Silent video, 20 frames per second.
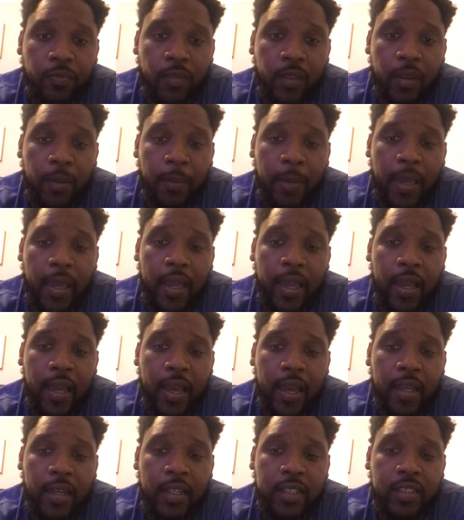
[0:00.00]

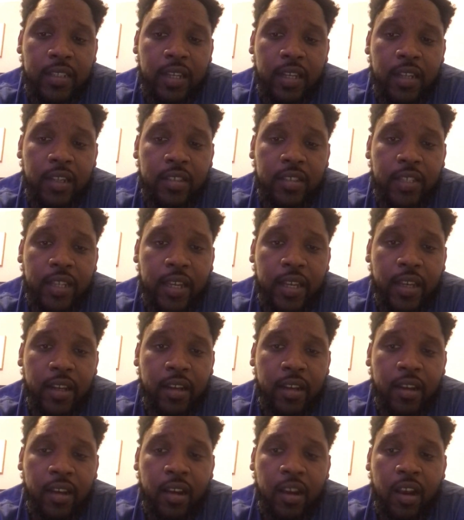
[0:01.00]
Mankind needs to understand
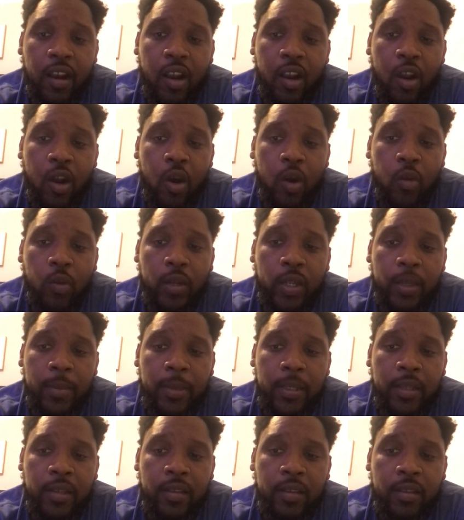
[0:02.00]
our own
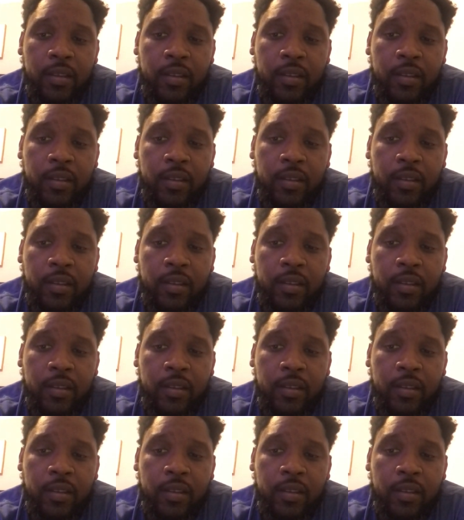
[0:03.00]
limit